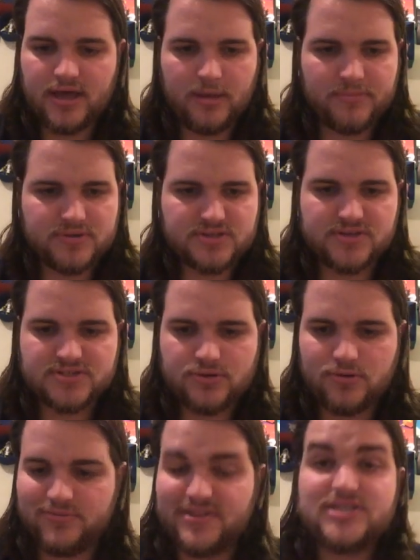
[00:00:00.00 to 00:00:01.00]
There's
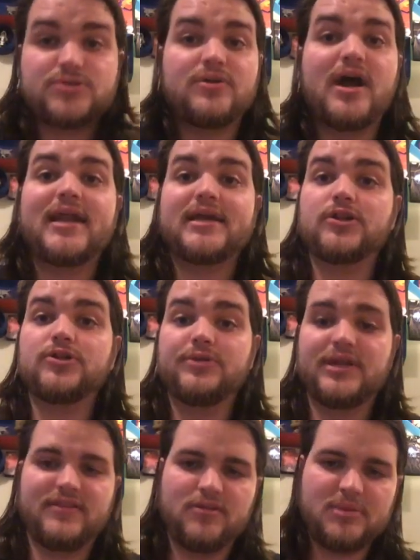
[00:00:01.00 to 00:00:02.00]
also, these are not
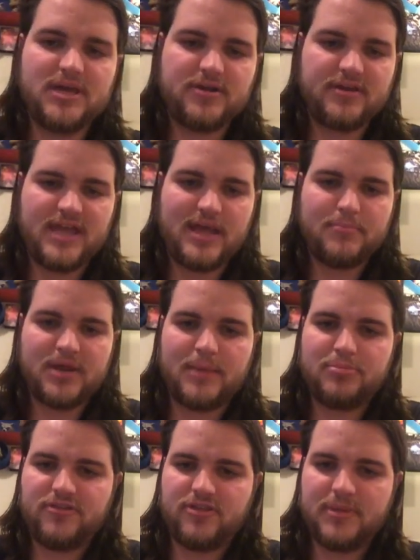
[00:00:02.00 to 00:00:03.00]
included in the beginner game, but I
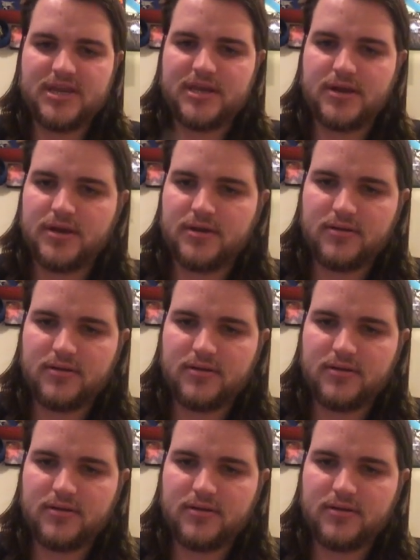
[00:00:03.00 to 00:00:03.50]
put them in here